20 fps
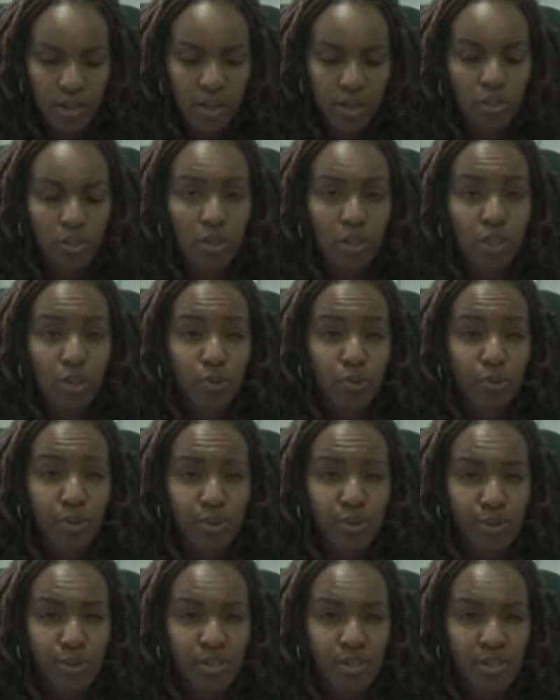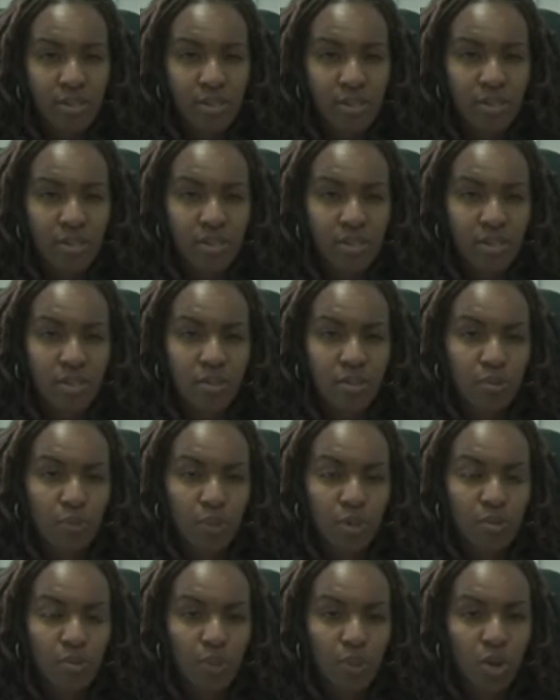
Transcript: actually you will notice, this is what